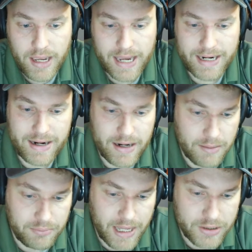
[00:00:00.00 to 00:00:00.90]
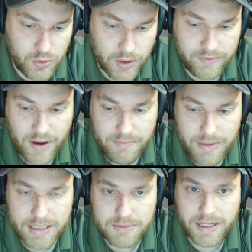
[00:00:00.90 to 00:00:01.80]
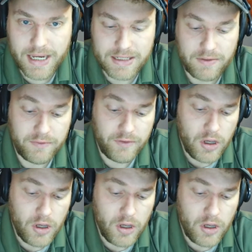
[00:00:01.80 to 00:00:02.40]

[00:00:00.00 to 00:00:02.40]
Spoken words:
and ended up playing 25 minutes because of